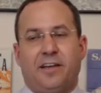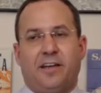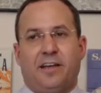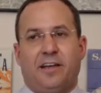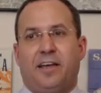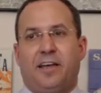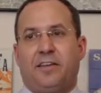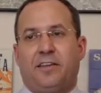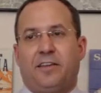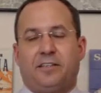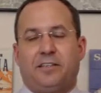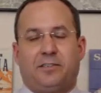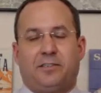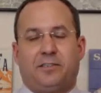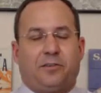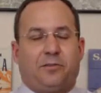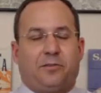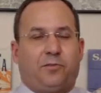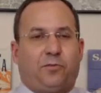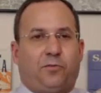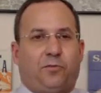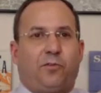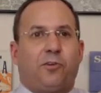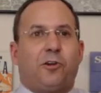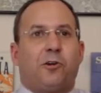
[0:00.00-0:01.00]
and
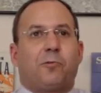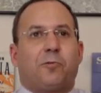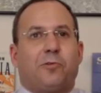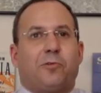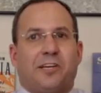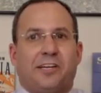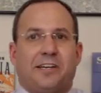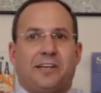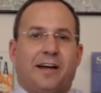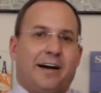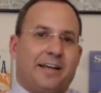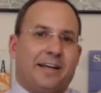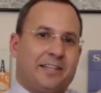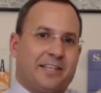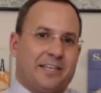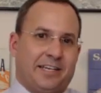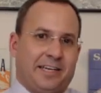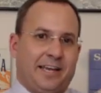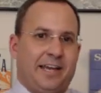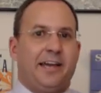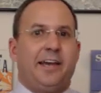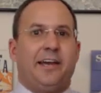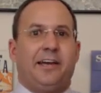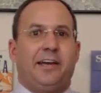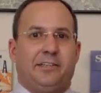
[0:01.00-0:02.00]
that's frequently not the
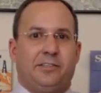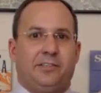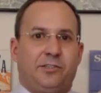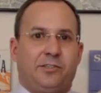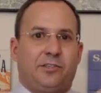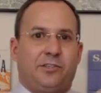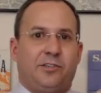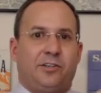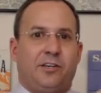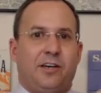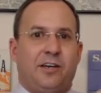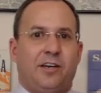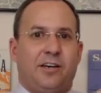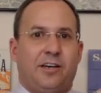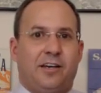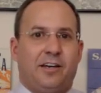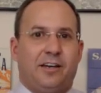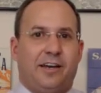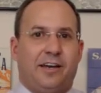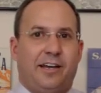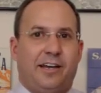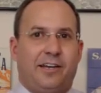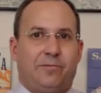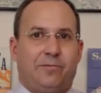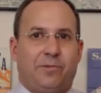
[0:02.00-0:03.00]
case.
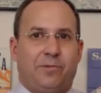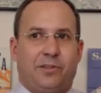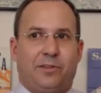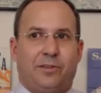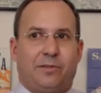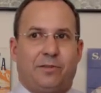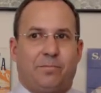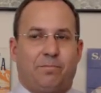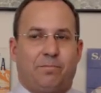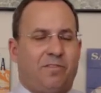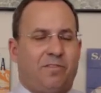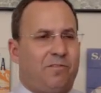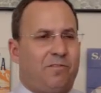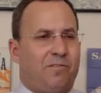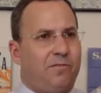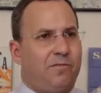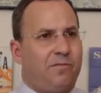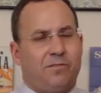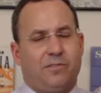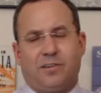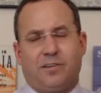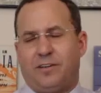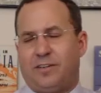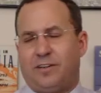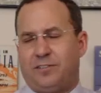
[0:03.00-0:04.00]
And with
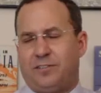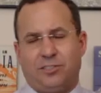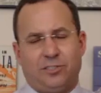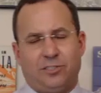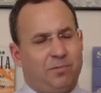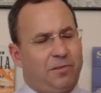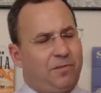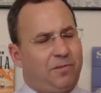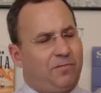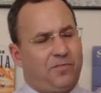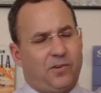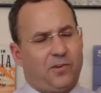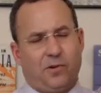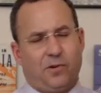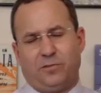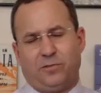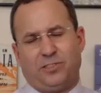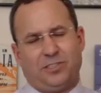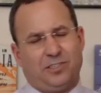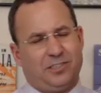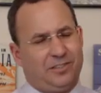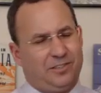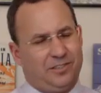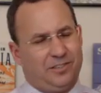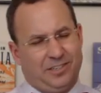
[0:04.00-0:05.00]
just with
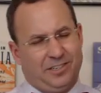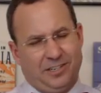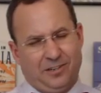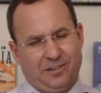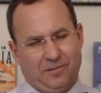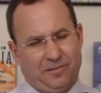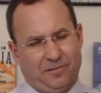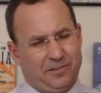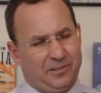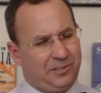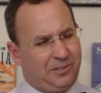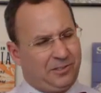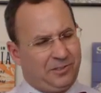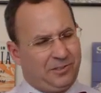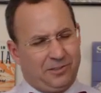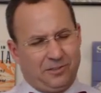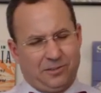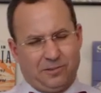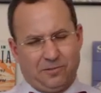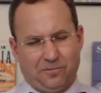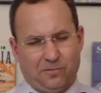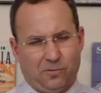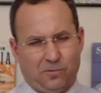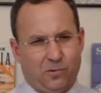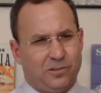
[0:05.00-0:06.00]
phones, and if it's a
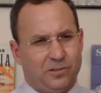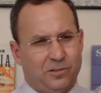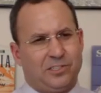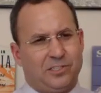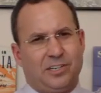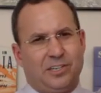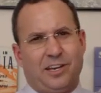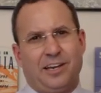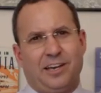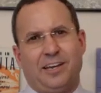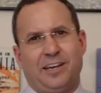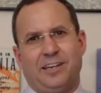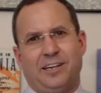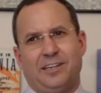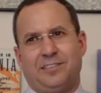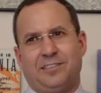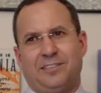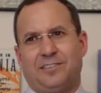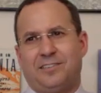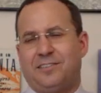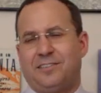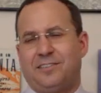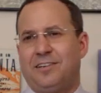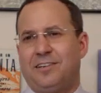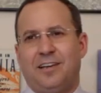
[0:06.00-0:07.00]
divorce case,
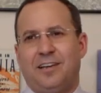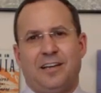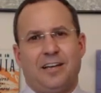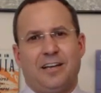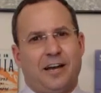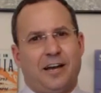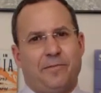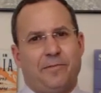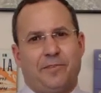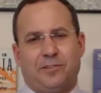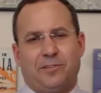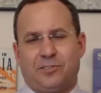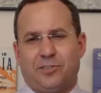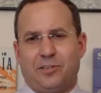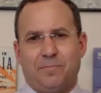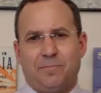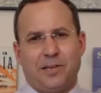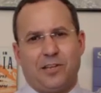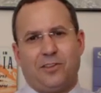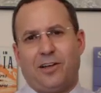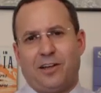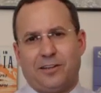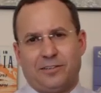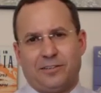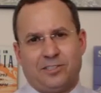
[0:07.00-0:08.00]
and there's going to
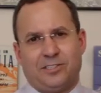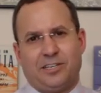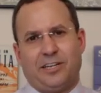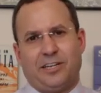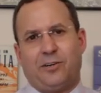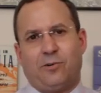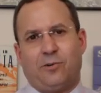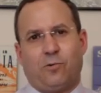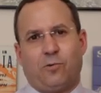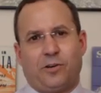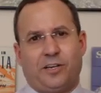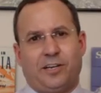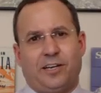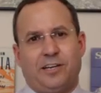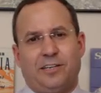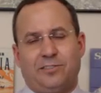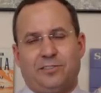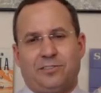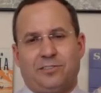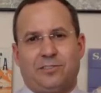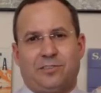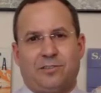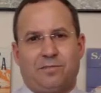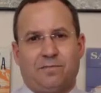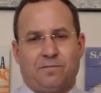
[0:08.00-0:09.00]
be a lot of state court
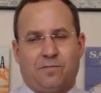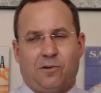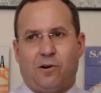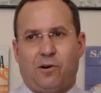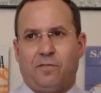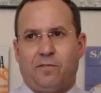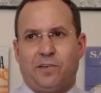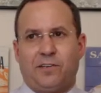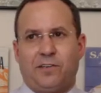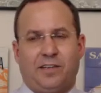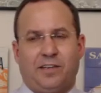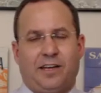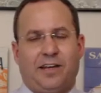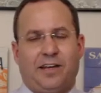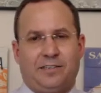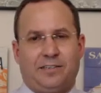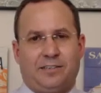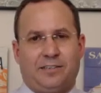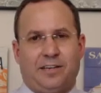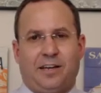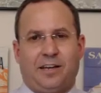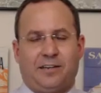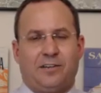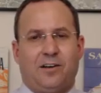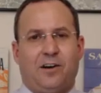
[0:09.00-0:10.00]
cases involving that
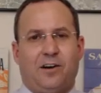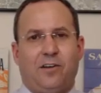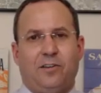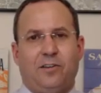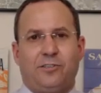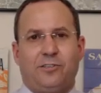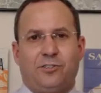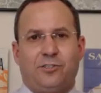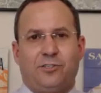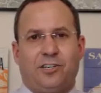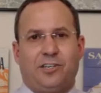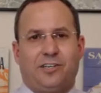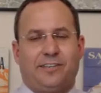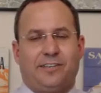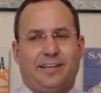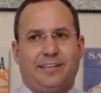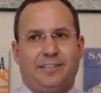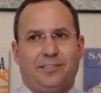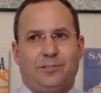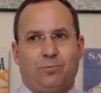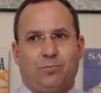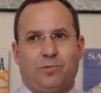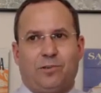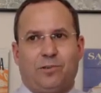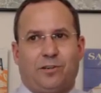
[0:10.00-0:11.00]
technology, and
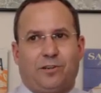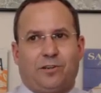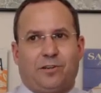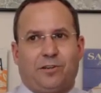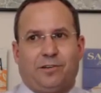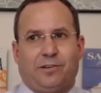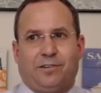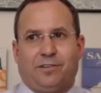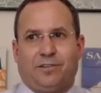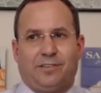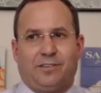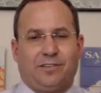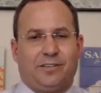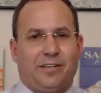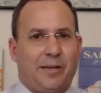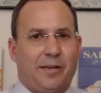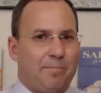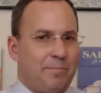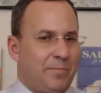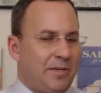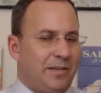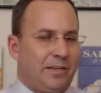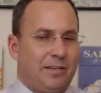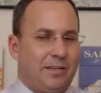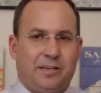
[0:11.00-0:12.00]
that's where
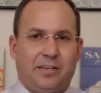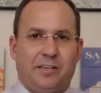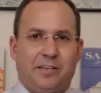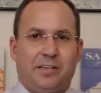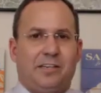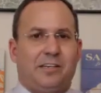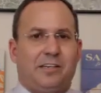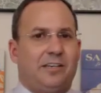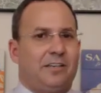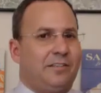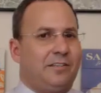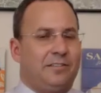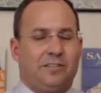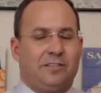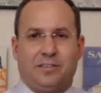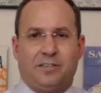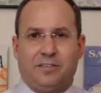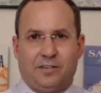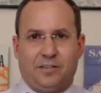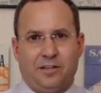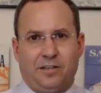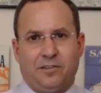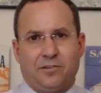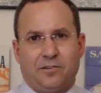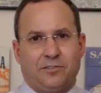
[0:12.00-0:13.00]
MPE
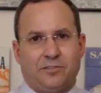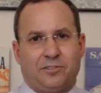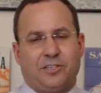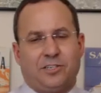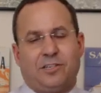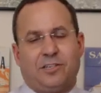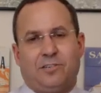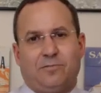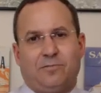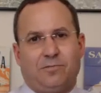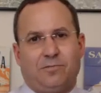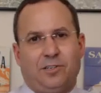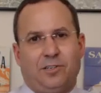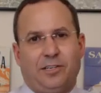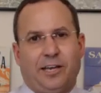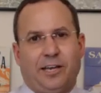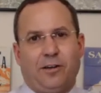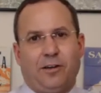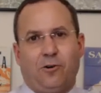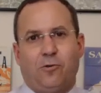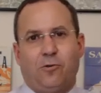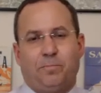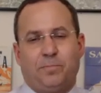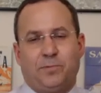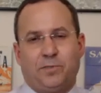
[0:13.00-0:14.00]
and others can really
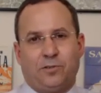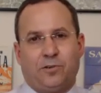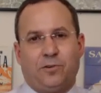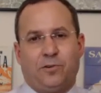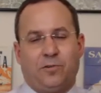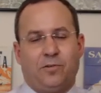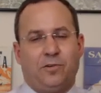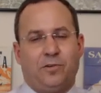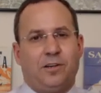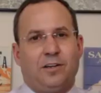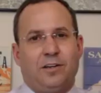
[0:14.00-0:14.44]
help. So